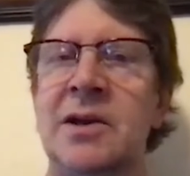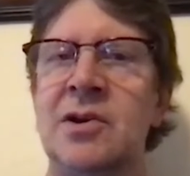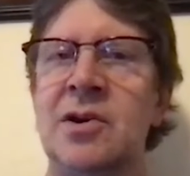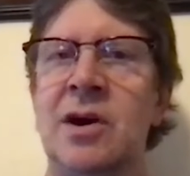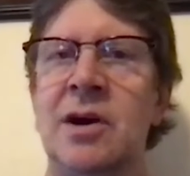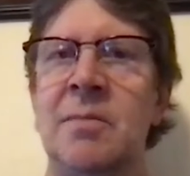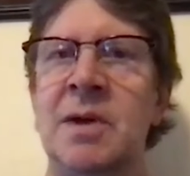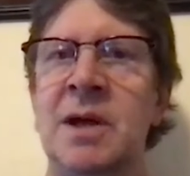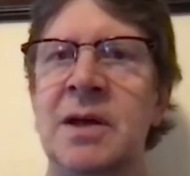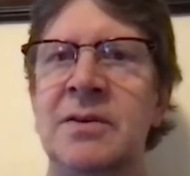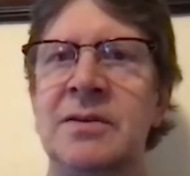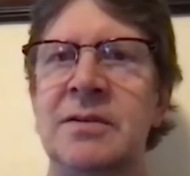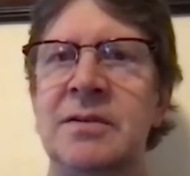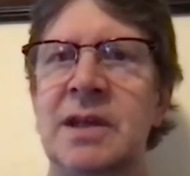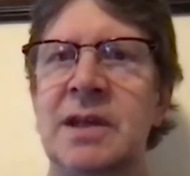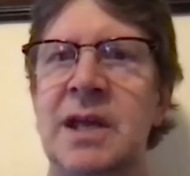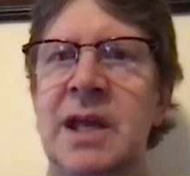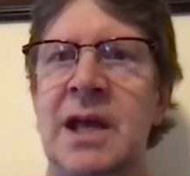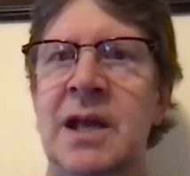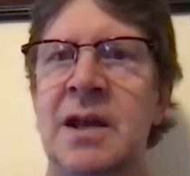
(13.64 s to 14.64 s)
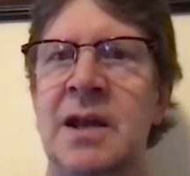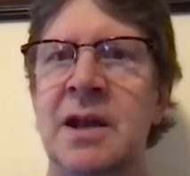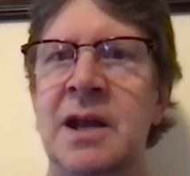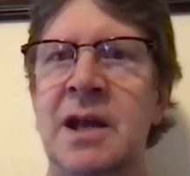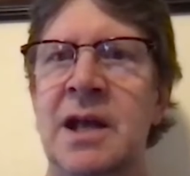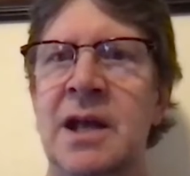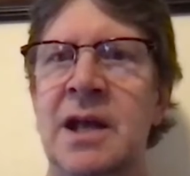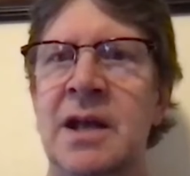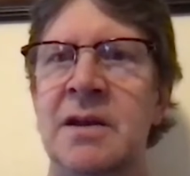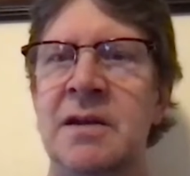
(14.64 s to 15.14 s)
economics
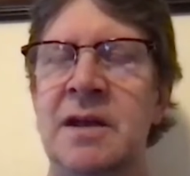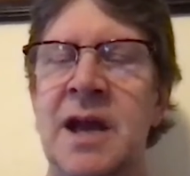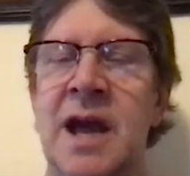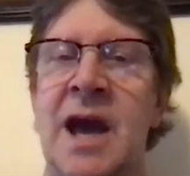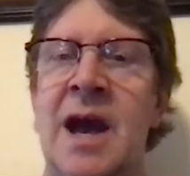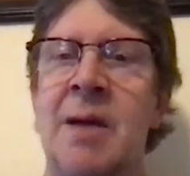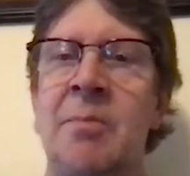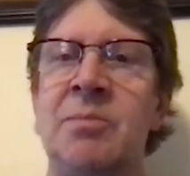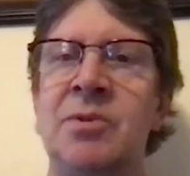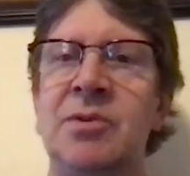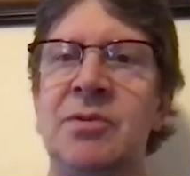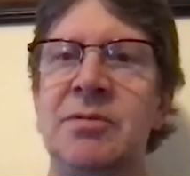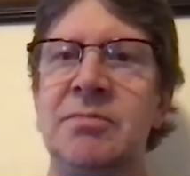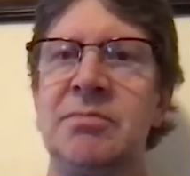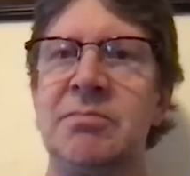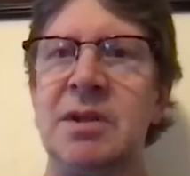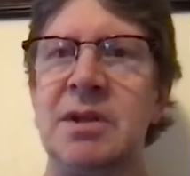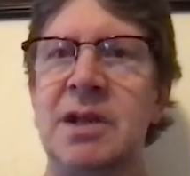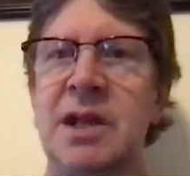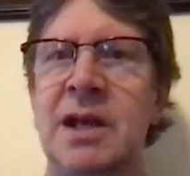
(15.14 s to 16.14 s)
and gaps.